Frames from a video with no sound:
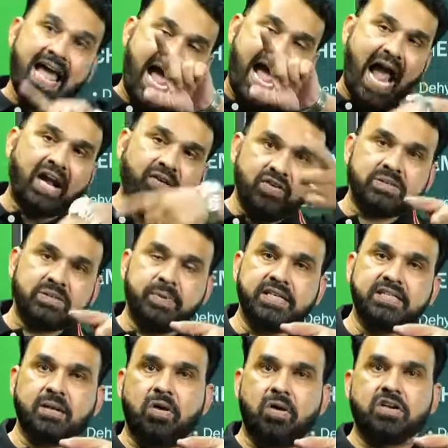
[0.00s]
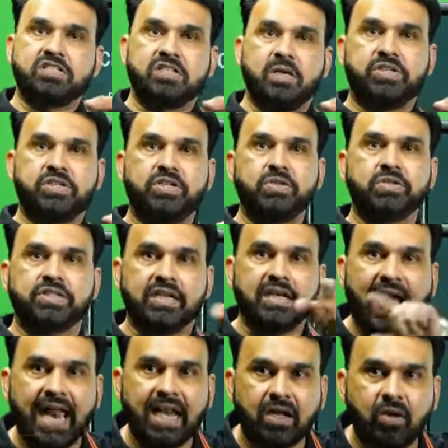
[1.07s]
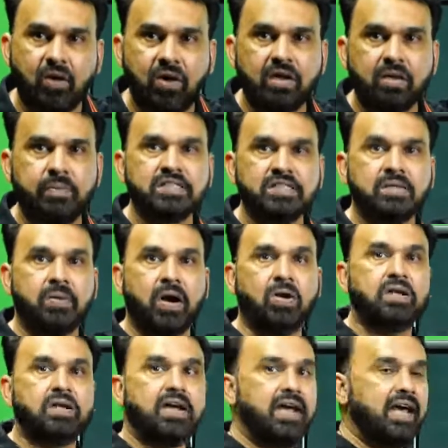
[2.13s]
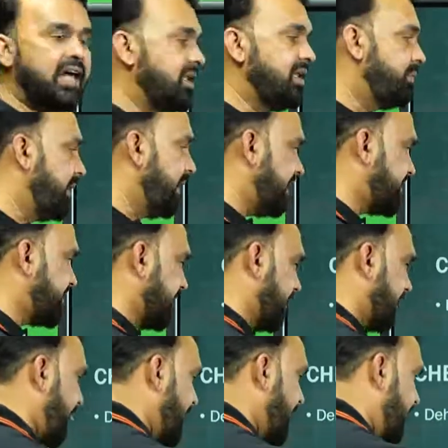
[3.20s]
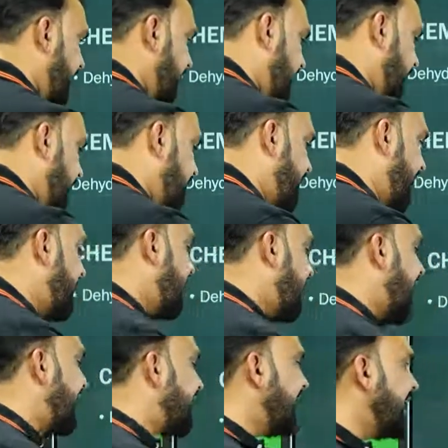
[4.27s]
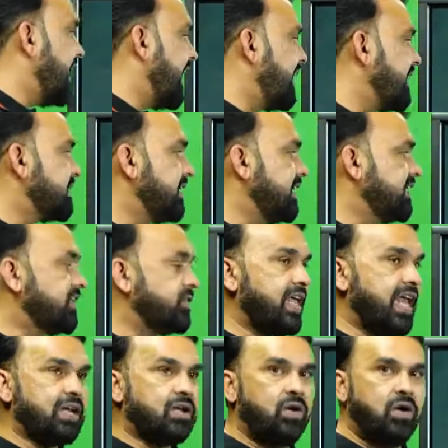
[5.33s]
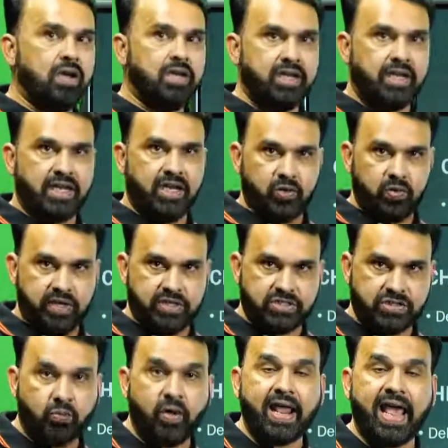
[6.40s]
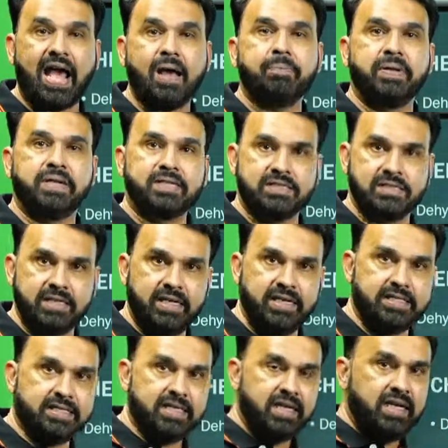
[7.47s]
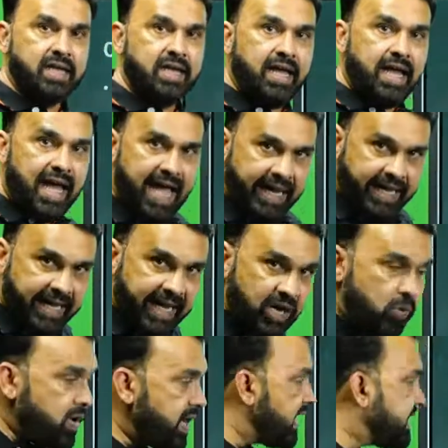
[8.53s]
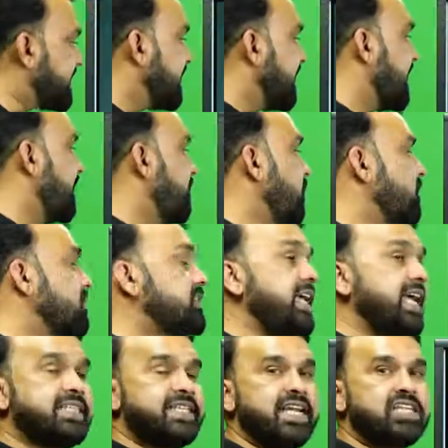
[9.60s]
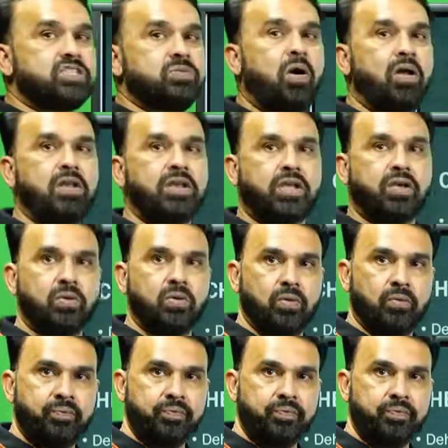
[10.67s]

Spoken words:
Aqueous brings about substitution, alcoholic brings about elimination. When an alkyl halide is treated with alcoholic KOH, what happens is KOH removes the HX molecule.